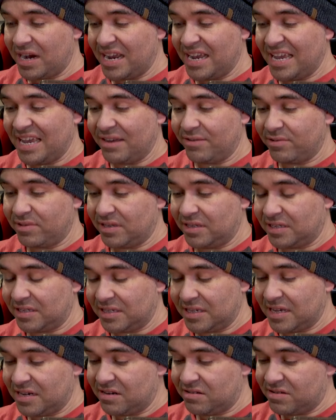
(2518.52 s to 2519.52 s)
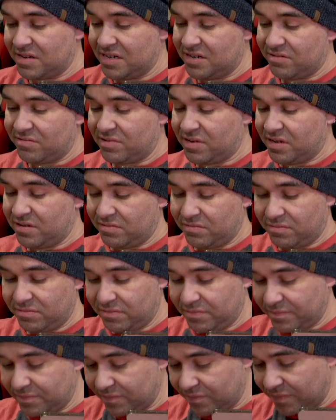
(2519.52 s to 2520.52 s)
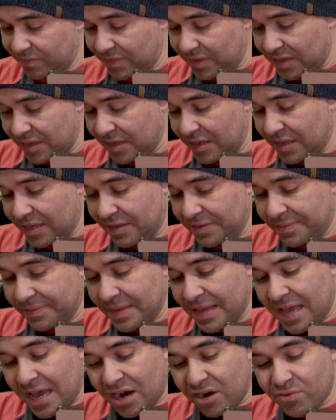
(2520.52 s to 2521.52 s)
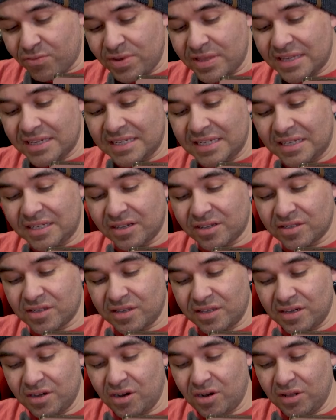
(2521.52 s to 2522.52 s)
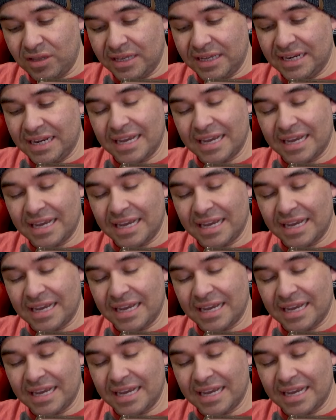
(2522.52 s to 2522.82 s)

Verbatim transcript: I get with this? I don't know. I don't read the details on the all-in.